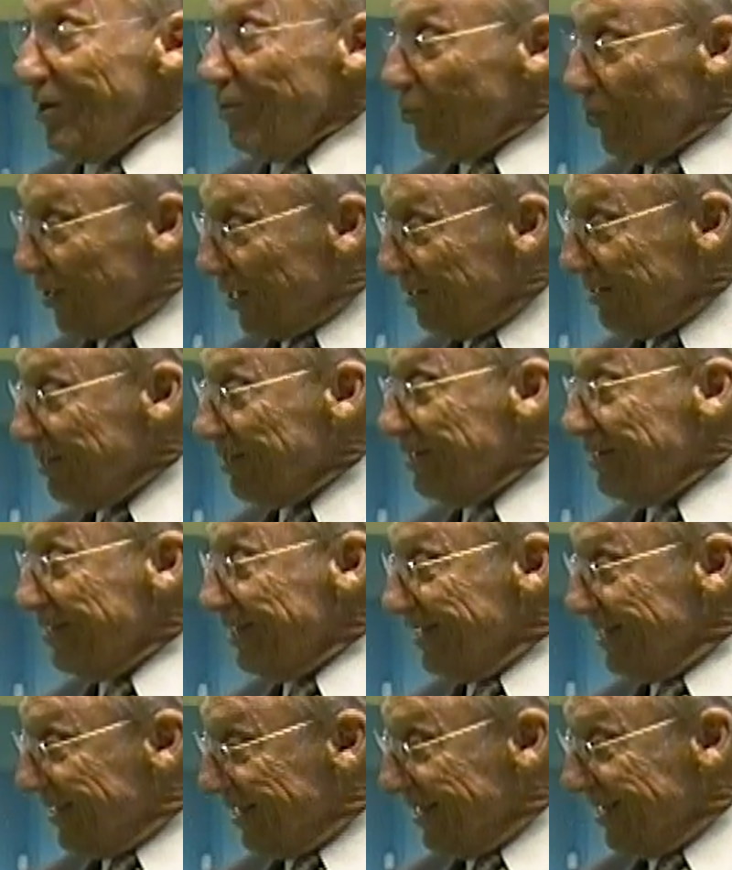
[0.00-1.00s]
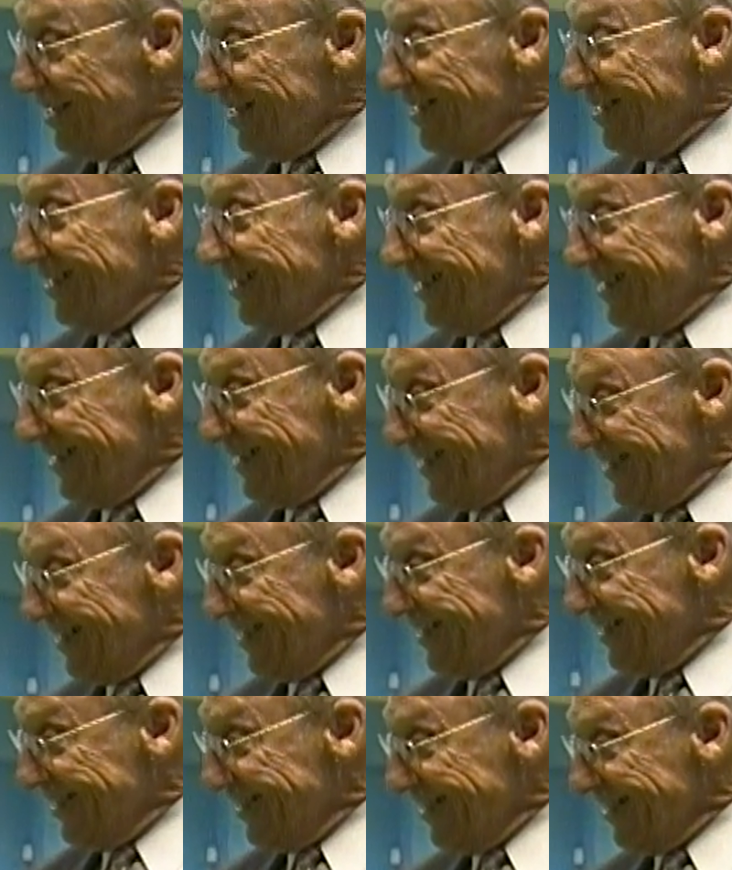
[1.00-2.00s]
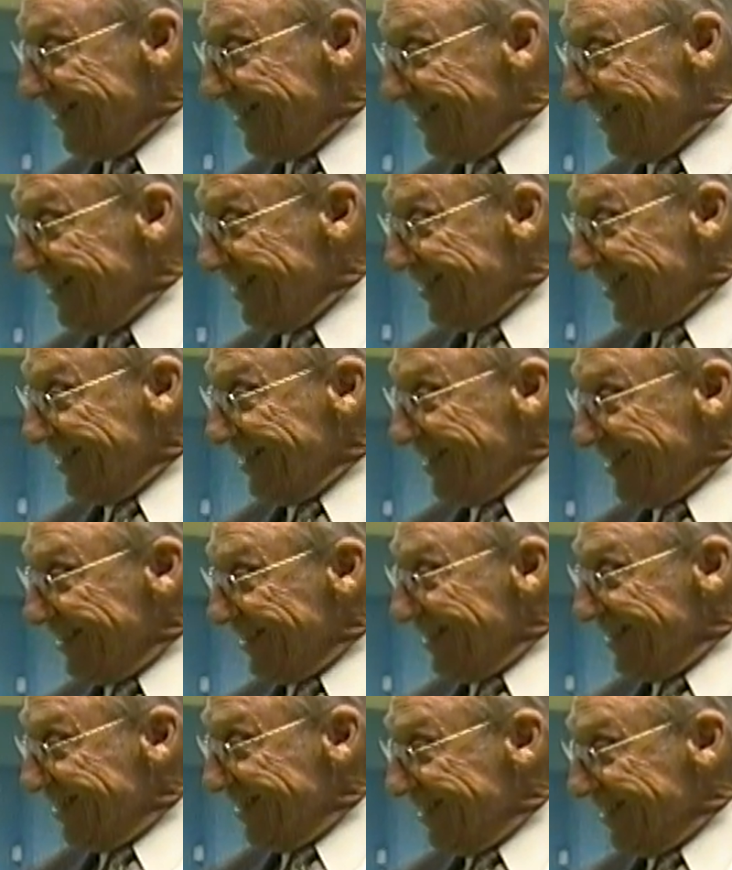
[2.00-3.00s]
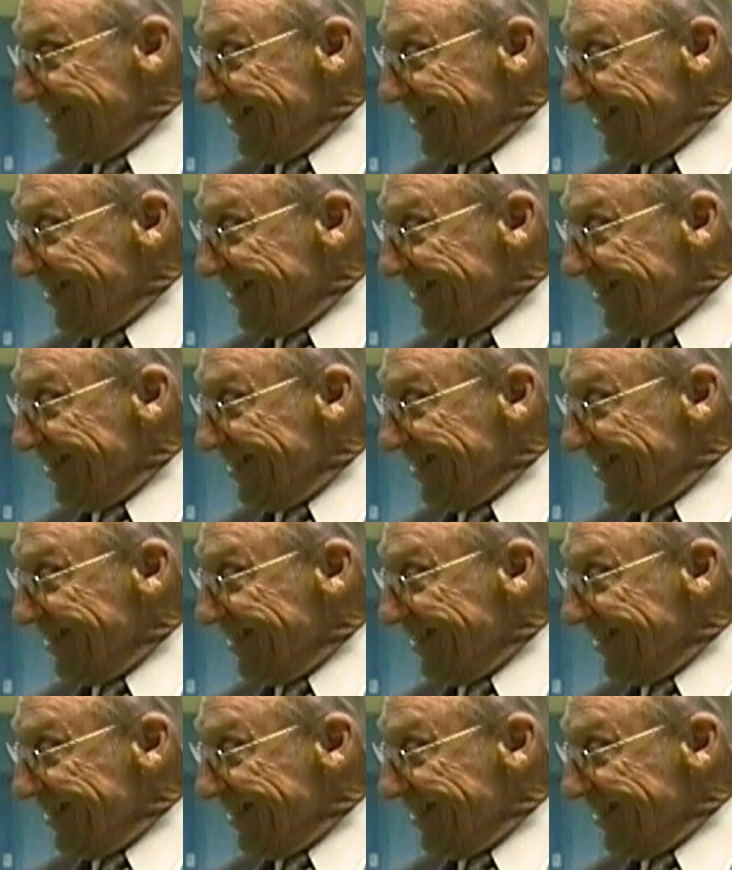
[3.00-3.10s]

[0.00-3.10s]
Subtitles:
Because you established a problem, you facilitated the discussion,